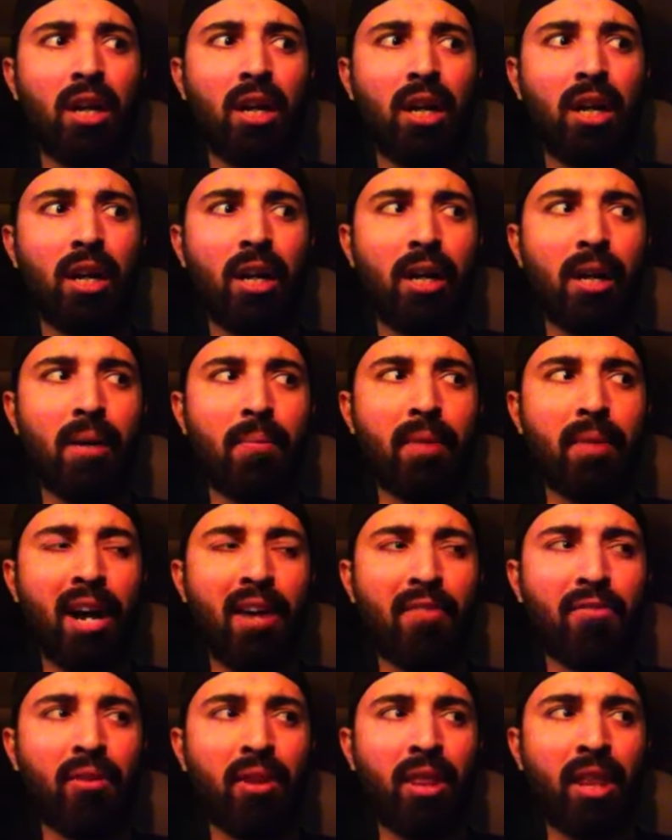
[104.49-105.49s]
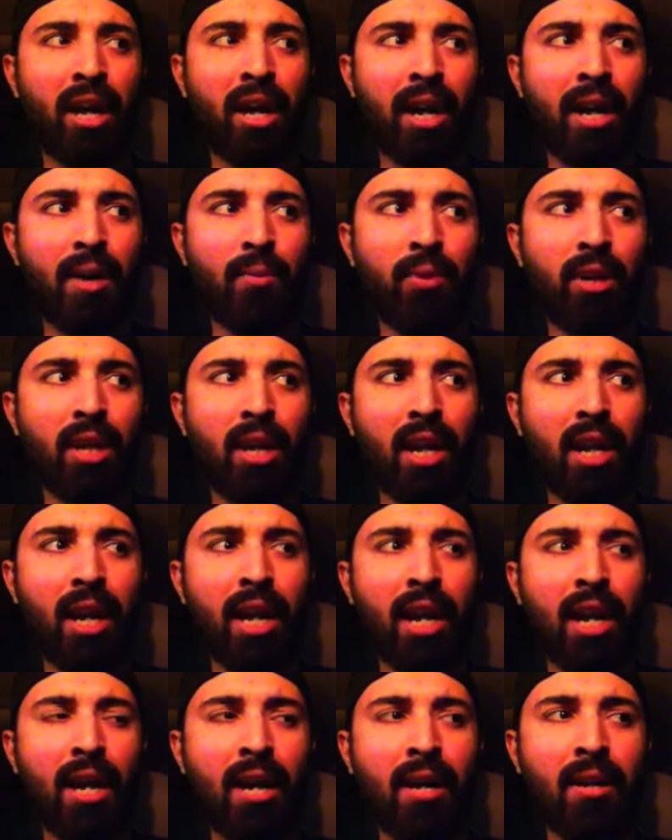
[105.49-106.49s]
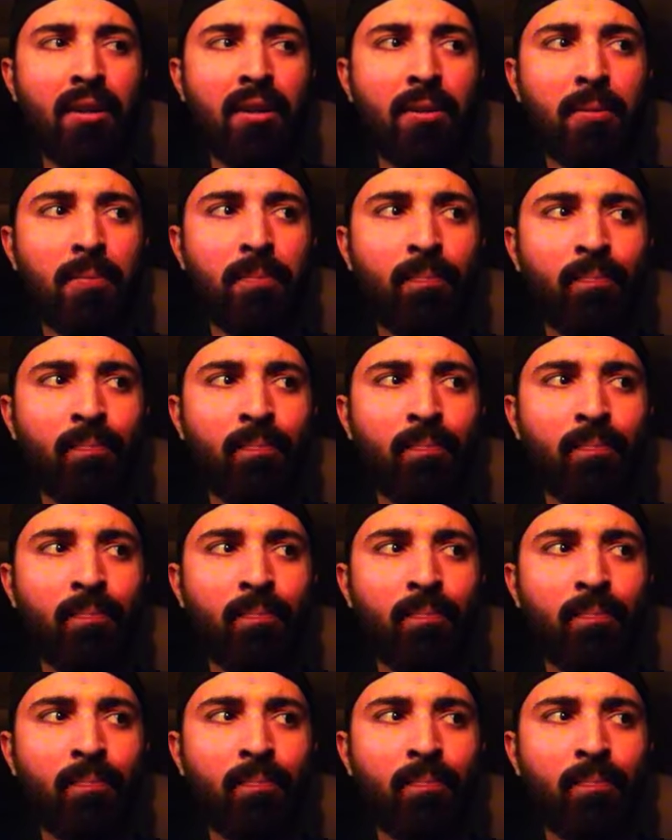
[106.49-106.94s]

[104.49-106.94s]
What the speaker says: After that, we had